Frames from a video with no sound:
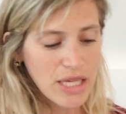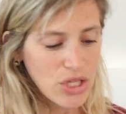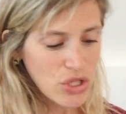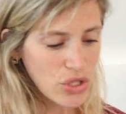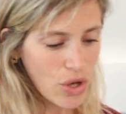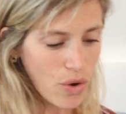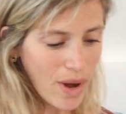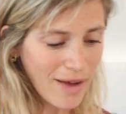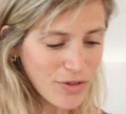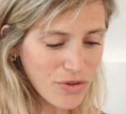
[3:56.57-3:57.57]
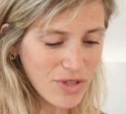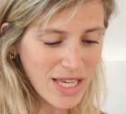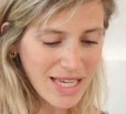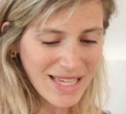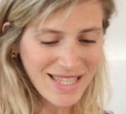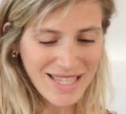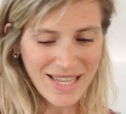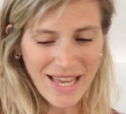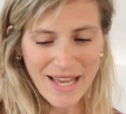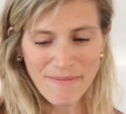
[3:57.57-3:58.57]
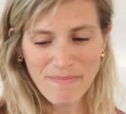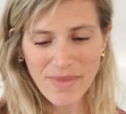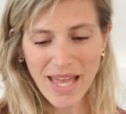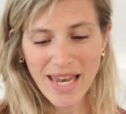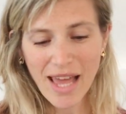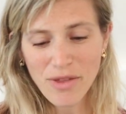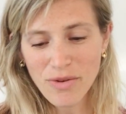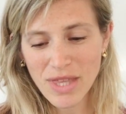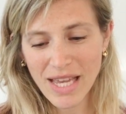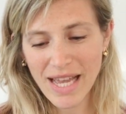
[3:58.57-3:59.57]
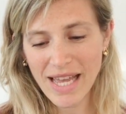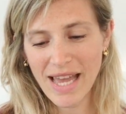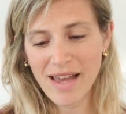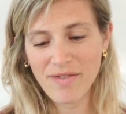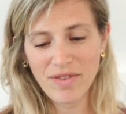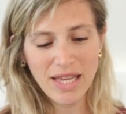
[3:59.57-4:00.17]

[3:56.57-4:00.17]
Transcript: So after this, another thing I have